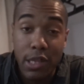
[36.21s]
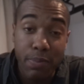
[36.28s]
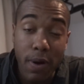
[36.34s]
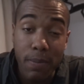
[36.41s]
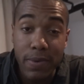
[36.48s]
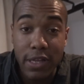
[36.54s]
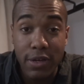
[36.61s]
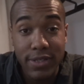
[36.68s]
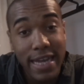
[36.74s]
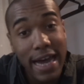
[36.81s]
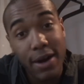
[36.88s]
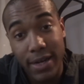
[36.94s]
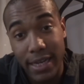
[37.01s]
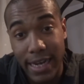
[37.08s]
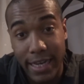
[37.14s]
The problem with those
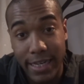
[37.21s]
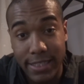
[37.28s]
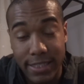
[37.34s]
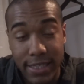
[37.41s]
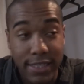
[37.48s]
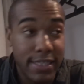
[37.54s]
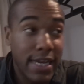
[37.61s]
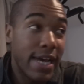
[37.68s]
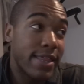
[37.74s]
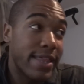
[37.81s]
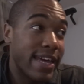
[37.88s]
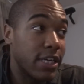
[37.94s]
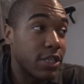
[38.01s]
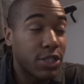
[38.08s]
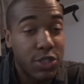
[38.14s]
calculators is
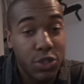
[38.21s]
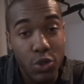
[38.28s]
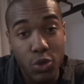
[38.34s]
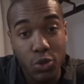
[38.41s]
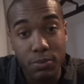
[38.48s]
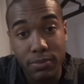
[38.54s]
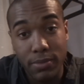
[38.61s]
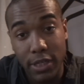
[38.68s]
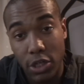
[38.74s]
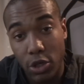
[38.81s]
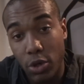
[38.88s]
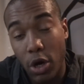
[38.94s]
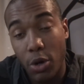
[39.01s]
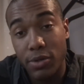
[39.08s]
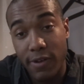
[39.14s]
they assume that you
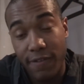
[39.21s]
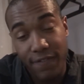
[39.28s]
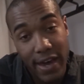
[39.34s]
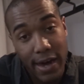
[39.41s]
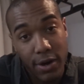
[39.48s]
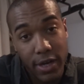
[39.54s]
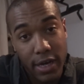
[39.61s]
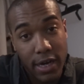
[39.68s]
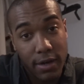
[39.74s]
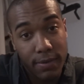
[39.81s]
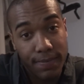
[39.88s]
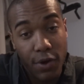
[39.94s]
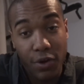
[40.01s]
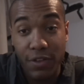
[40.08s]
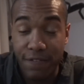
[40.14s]
go to failure
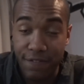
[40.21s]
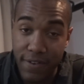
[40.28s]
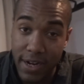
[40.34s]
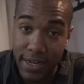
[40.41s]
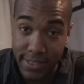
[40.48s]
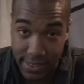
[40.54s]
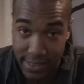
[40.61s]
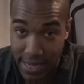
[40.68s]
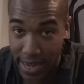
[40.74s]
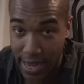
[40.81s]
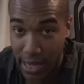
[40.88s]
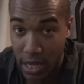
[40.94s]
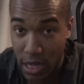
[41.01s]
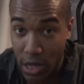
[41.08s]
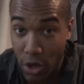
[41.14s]
on the first set